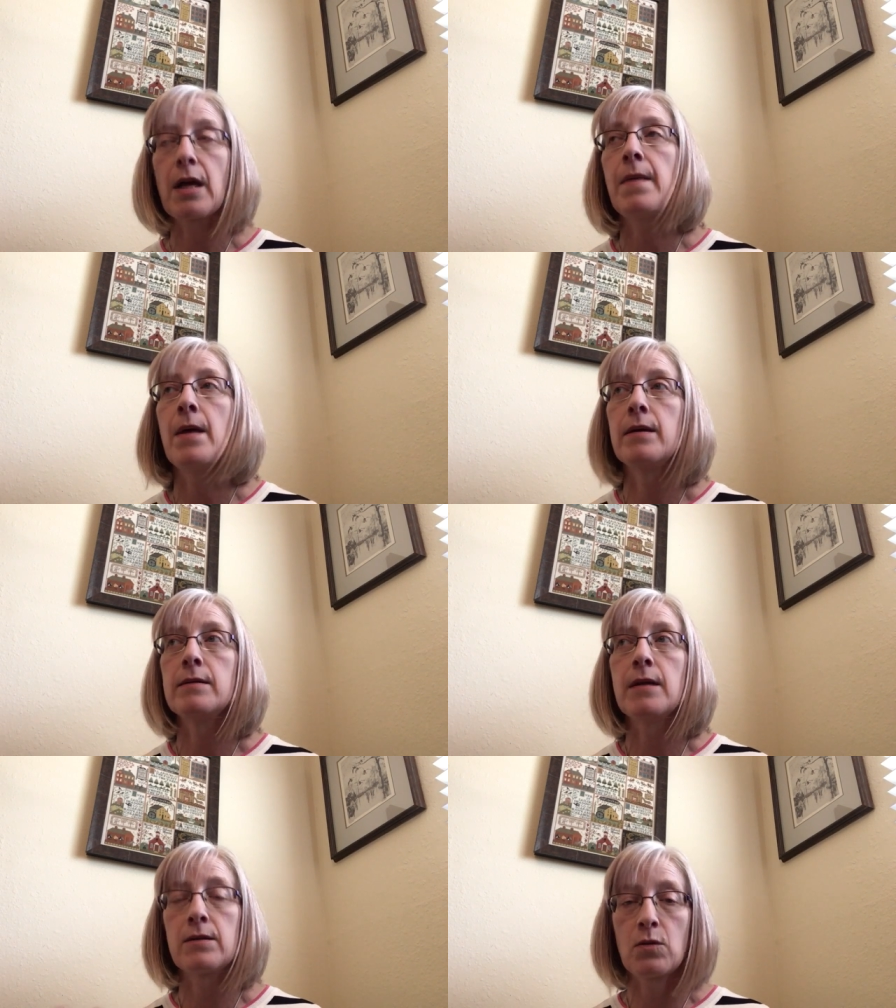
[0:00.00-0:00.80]
And then
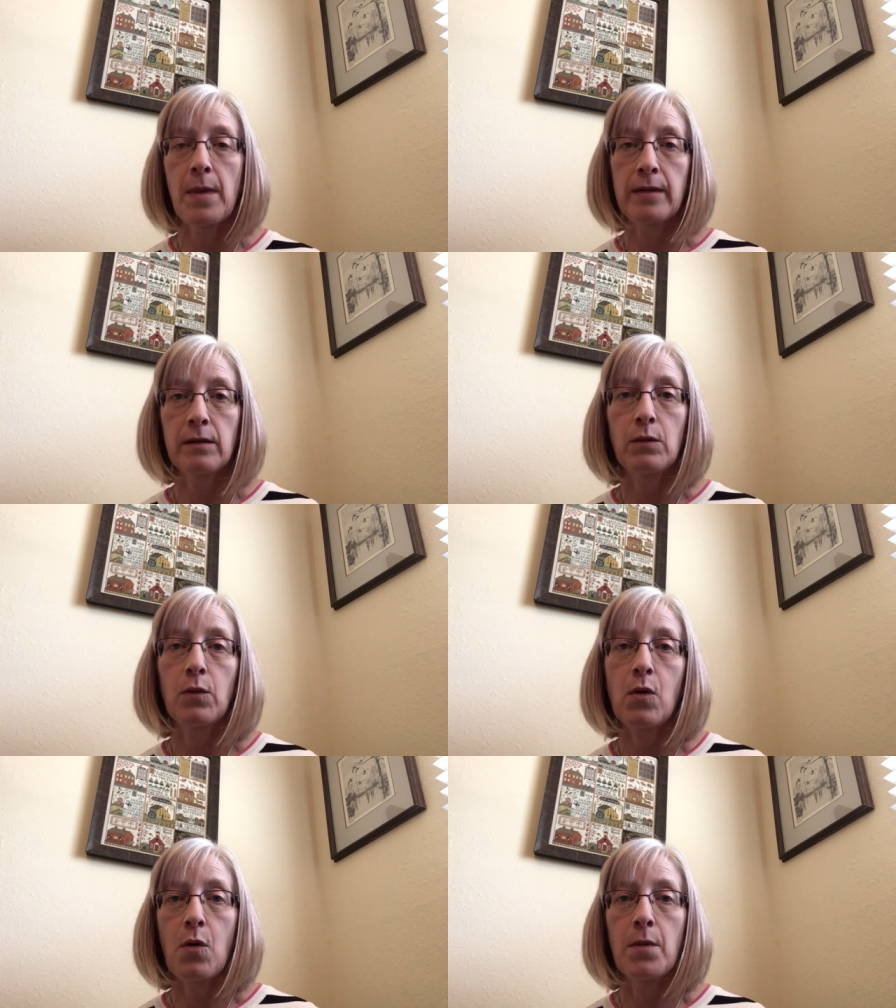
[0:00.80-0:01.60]
Desert Mandala will
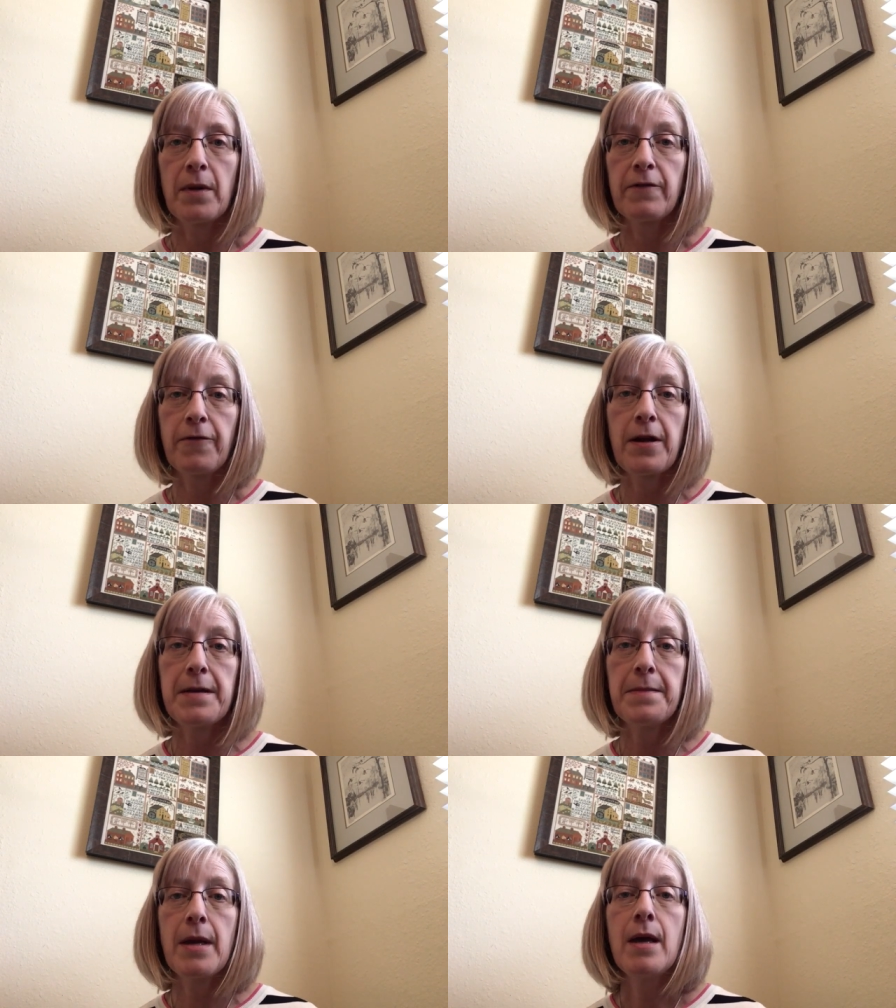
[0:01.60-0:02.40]
go on my frame.